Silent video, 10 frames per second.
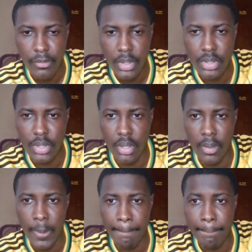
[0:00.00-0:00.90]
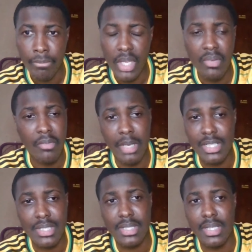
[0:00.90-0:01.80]
So even if
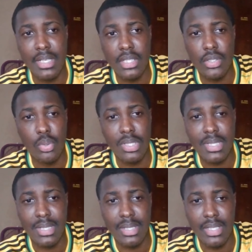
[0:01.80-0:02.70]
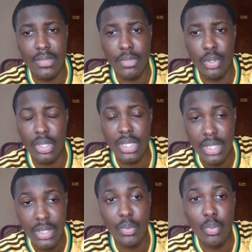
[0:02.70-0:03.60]
Manchester United do decide to let him go,
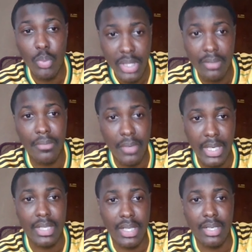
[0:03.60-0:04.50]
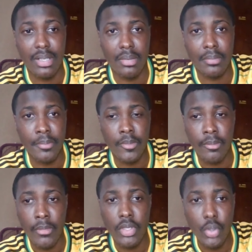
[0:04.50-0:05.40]
he will find another
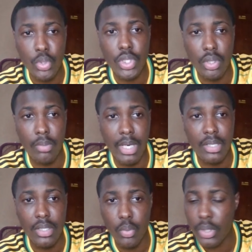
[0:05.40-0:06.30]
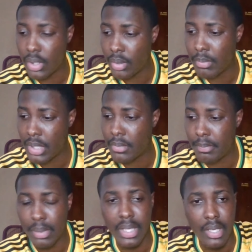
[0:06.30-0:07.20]
huge club and he will be
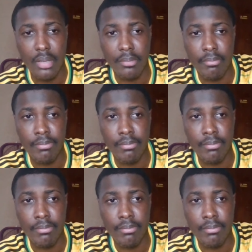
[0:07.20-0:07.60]
playing